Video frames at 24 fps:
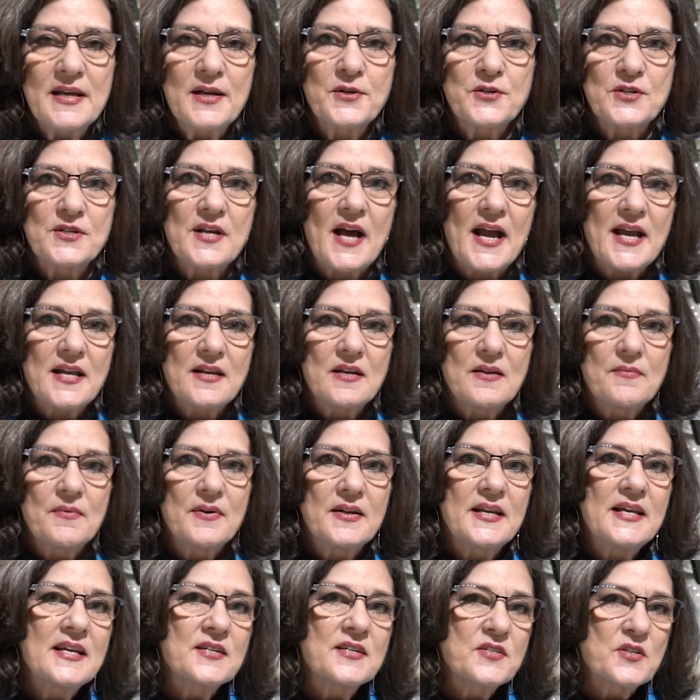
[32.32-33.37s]
be here tonight.
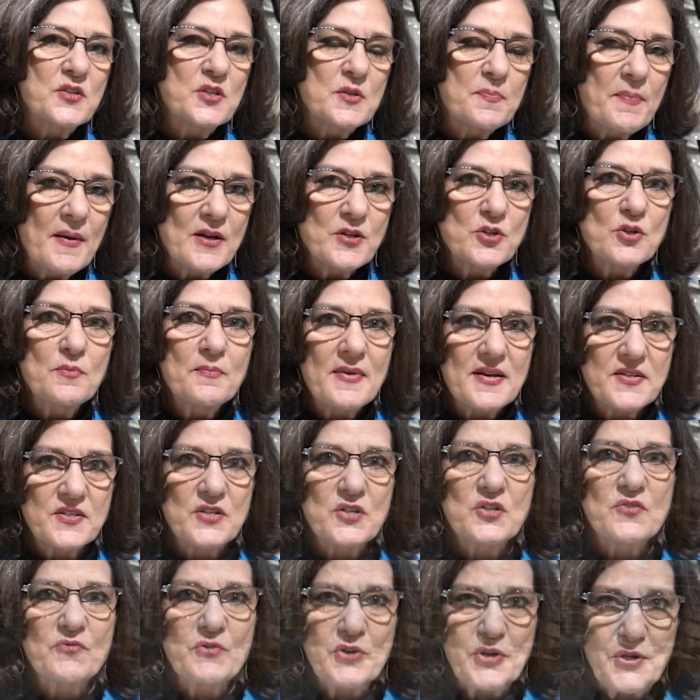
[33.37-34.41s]
He has a special
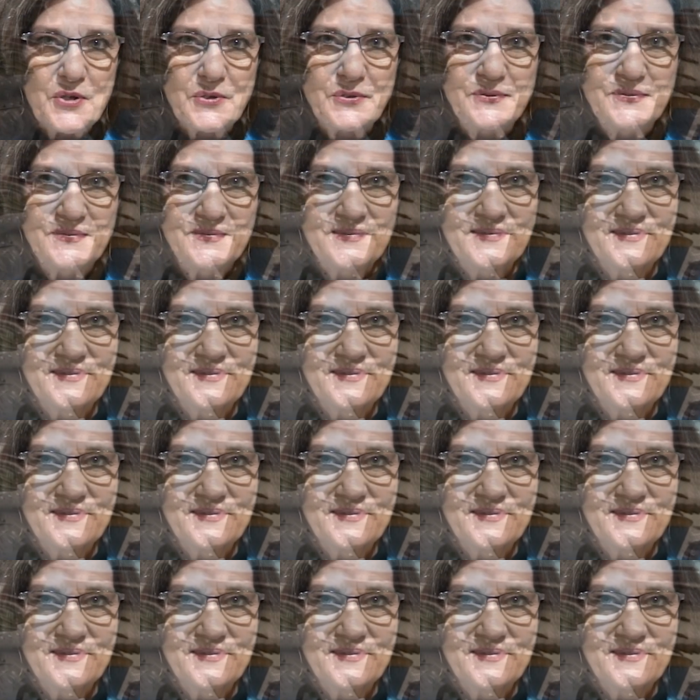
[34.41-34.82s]
message for you.